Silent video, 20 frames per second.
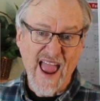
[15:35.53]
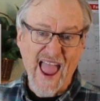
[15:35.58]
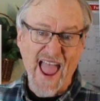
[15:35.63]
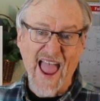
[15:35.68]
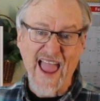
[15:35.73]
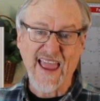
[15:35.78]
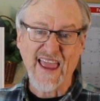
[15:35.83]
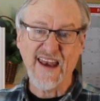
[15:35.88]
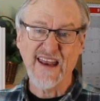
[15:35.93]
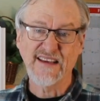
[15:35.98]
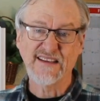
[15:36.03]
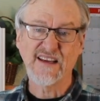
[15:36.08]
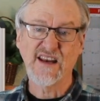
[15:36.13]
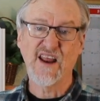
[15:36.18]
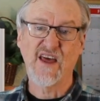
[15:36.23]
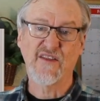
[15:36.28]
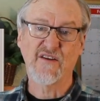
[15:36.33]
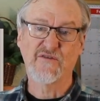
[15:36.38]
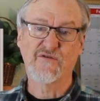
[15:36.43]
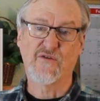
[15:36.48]
Agate is
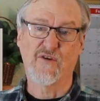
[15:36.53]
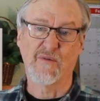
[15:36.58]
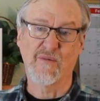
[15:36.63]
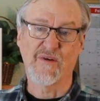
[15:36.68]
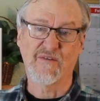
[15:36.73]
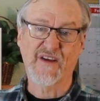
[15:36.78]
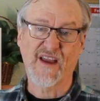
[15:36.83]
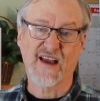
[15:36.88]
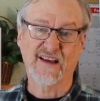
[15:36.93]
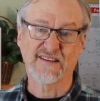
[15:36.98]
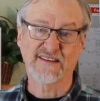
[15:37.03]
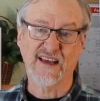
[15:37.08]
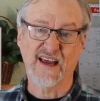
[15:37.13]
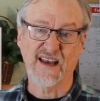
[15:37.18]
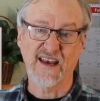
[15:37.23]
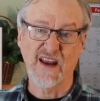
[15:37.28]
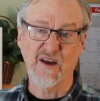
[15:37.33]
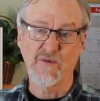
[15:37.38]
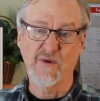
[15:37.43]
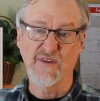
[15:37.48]
another form of
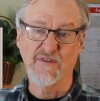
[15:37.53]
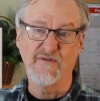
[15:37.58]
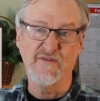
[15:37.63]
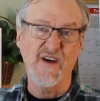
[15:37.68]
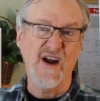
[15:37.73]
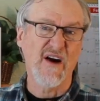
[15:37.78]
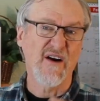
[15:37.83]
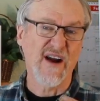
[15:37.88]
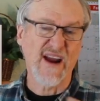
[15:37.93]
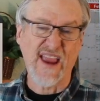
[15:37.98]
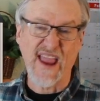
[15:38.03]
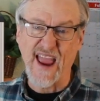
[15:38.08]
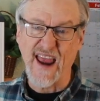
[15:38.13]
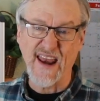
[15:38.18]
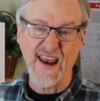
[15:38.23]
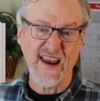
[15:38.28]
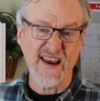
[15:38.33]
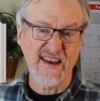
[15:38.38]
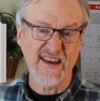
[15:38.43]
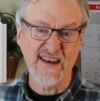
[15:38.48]
chalcedony with
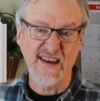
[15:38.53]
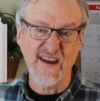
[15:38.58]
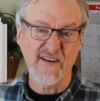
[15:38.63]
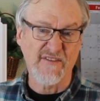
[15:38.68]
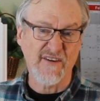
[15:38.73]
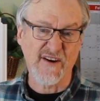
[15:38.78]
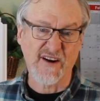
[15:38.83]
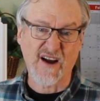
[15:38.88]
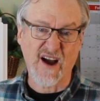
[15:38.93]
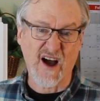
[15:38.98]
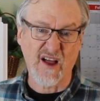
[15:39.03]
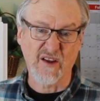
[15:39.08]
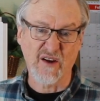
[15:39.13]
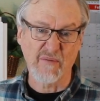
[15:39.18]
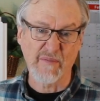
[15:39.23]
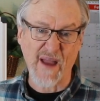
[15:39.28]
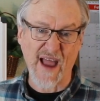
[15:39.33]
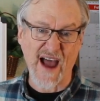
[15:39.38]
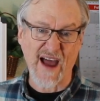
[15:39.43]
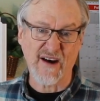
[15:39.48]
variegated different color
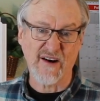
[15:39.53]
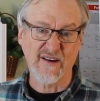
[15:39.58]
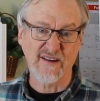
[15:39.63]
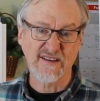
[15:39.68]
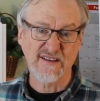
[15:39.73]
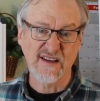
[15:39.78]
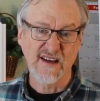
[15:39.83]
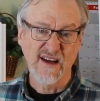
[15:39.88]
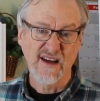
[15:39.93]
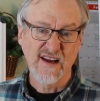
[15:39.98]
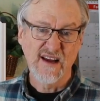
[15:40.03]
patterns.